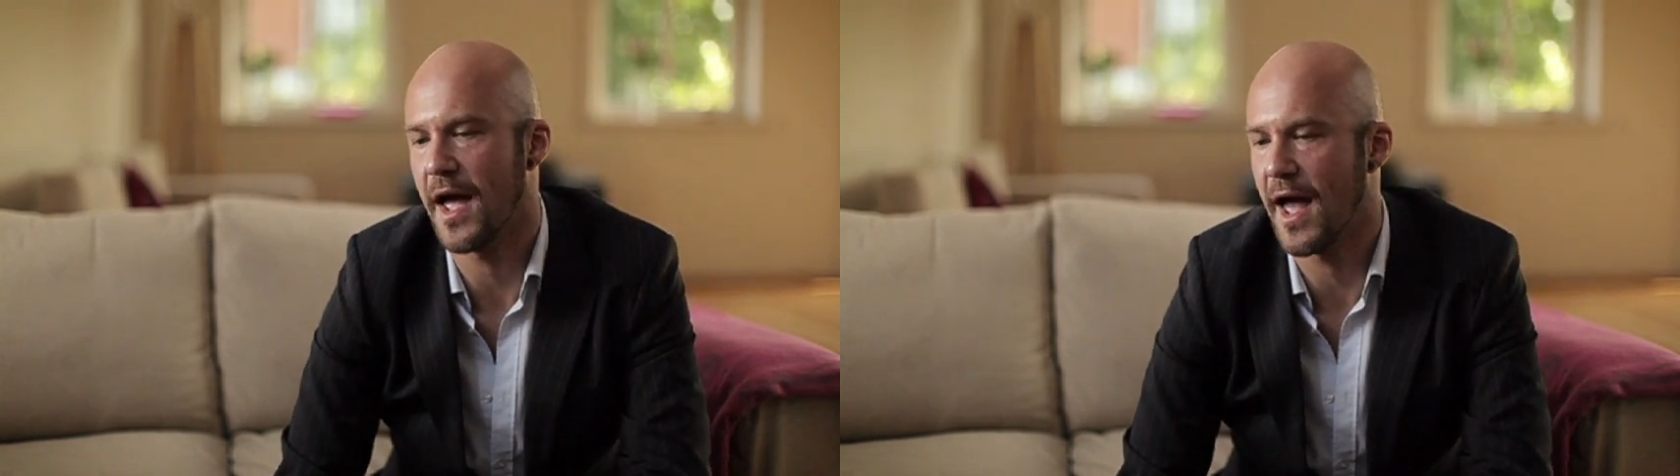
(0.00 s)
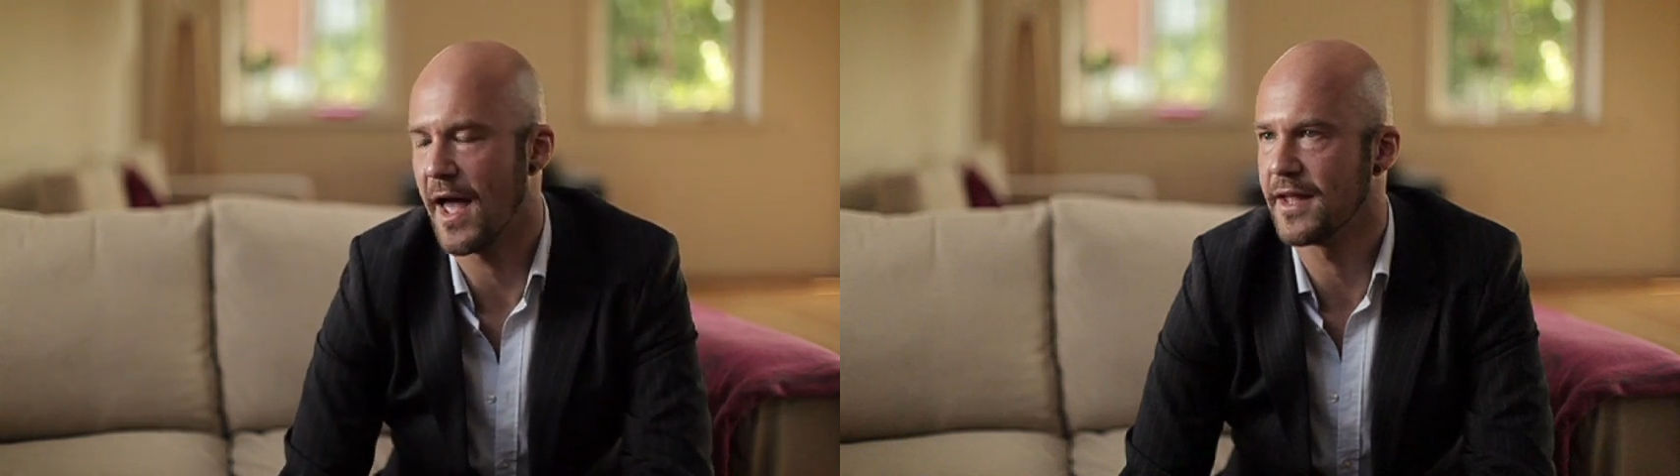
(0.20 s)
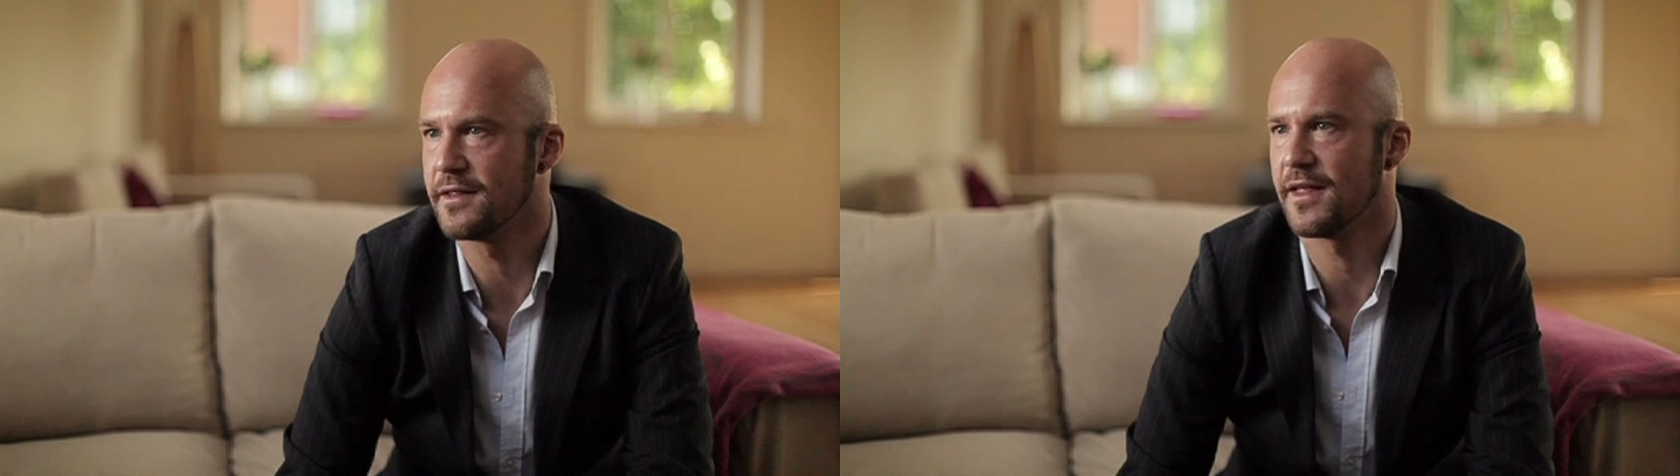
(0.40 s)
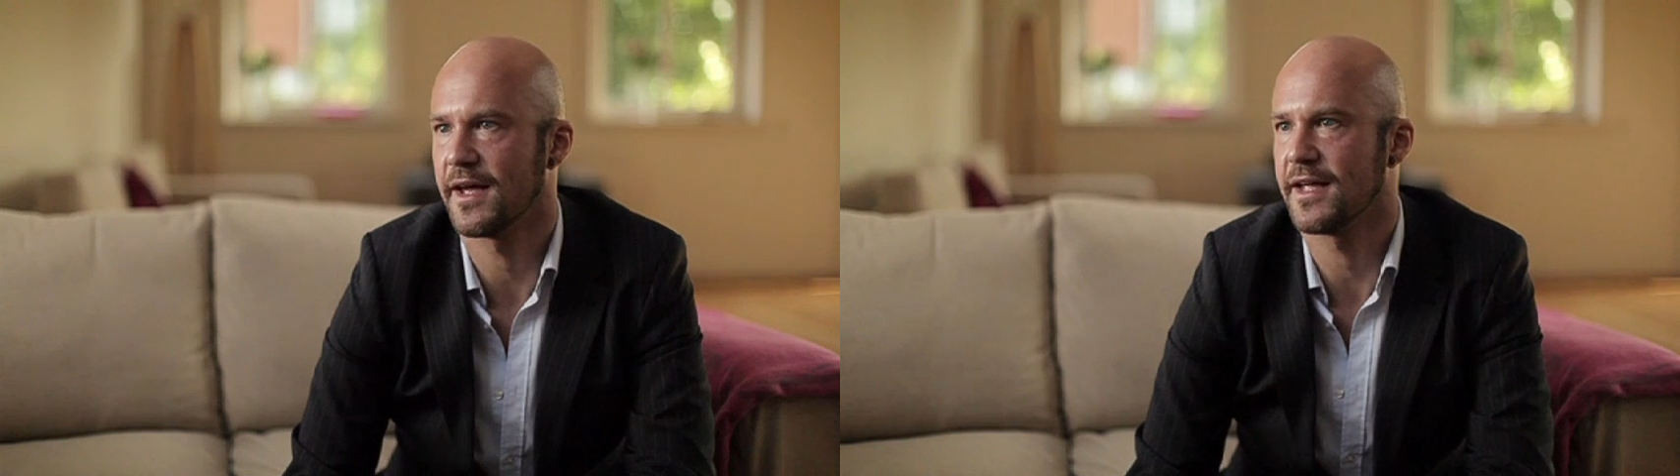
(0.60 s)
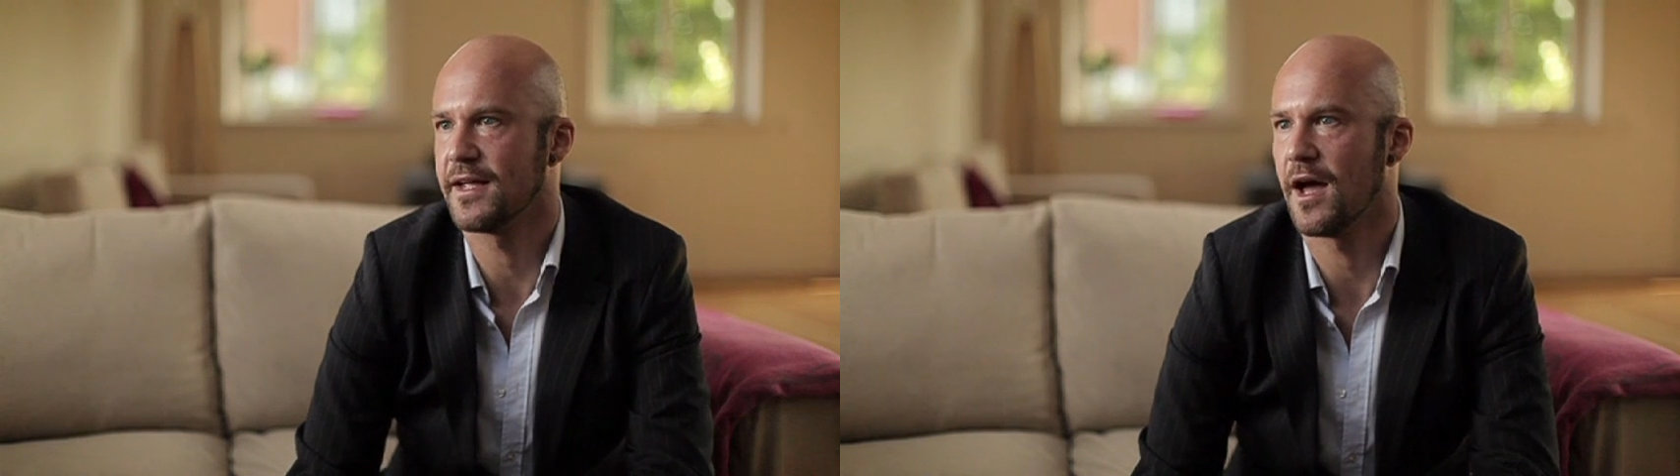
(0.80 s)
And
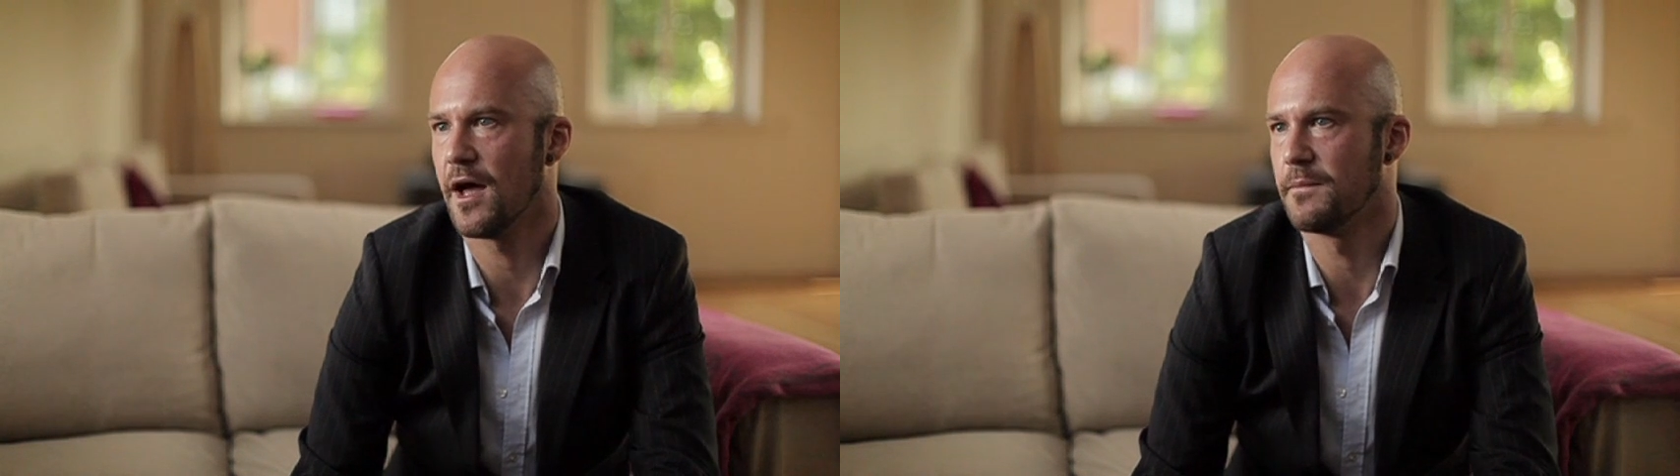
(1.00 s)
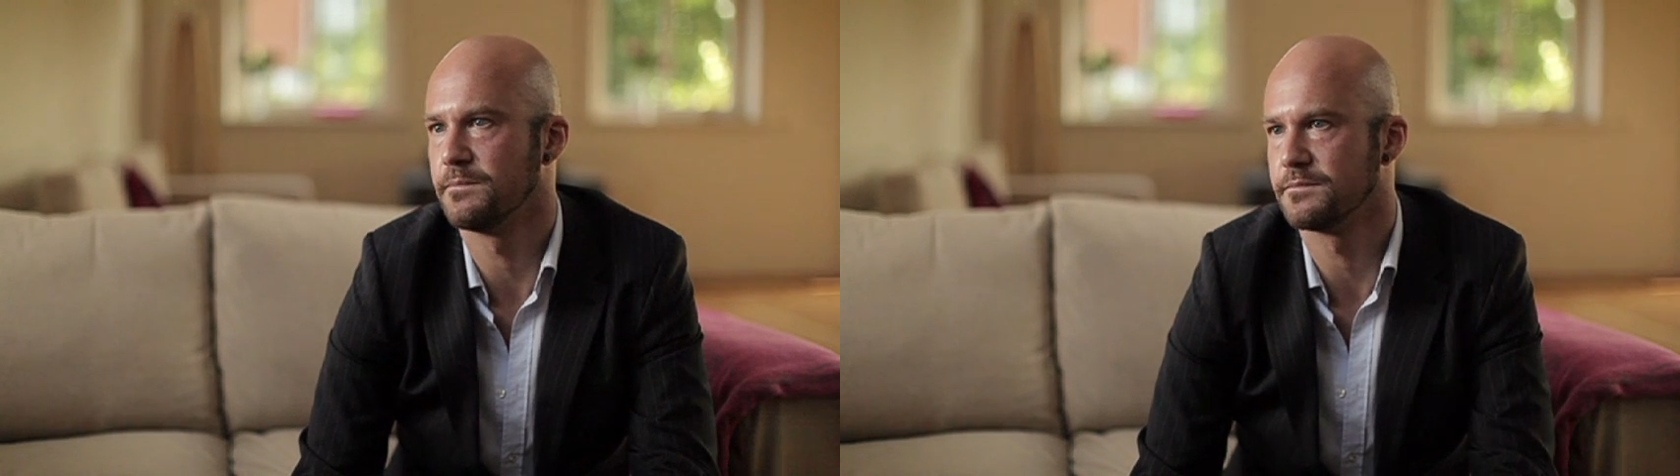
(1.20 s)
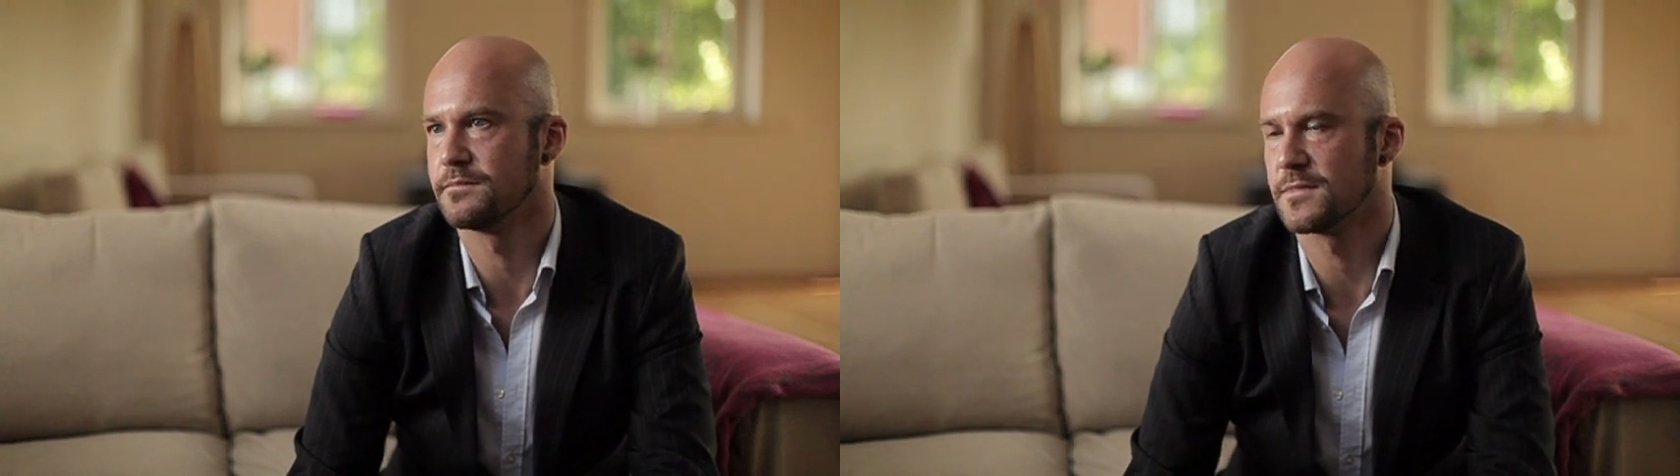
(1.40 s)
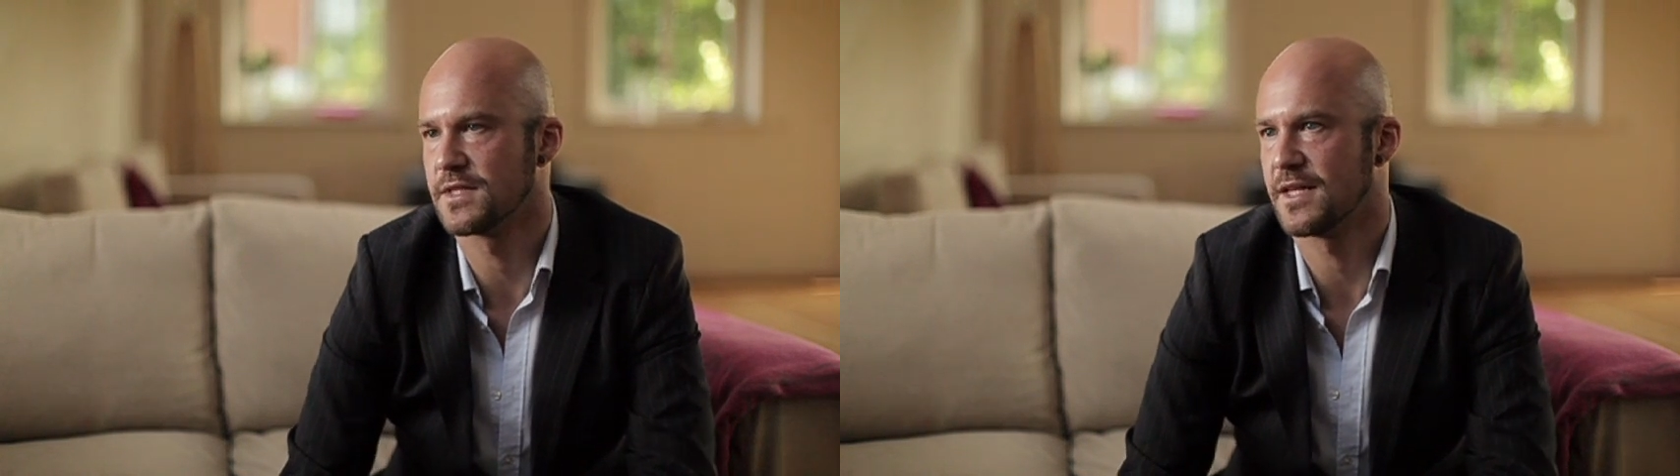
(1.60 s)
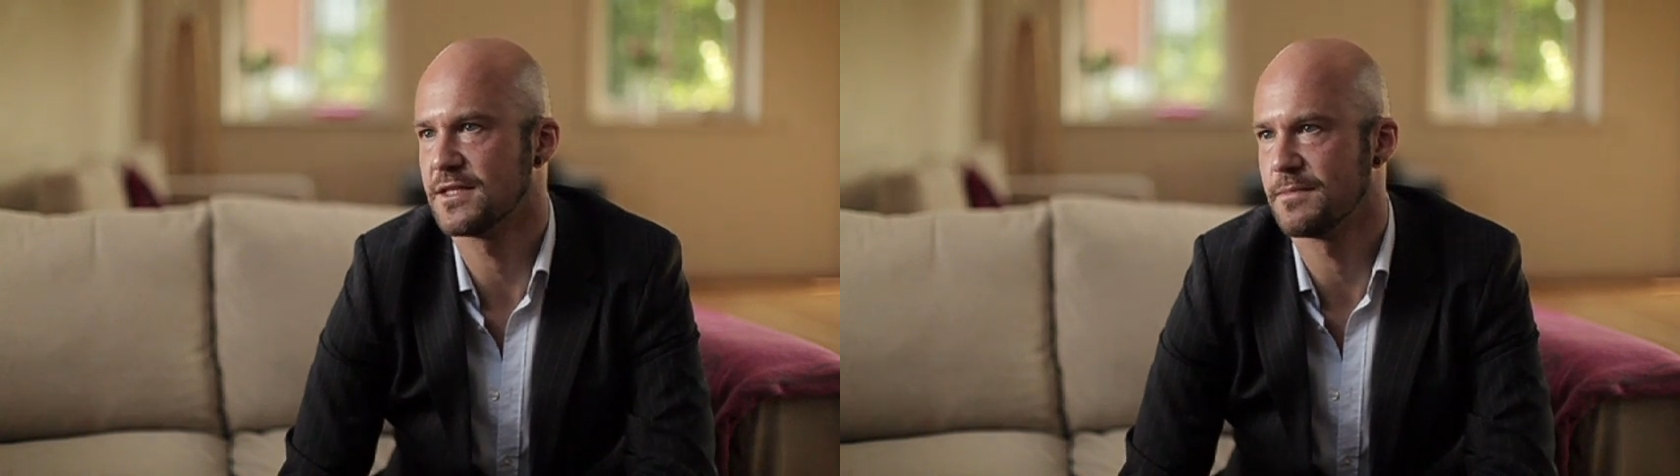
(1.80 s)
they said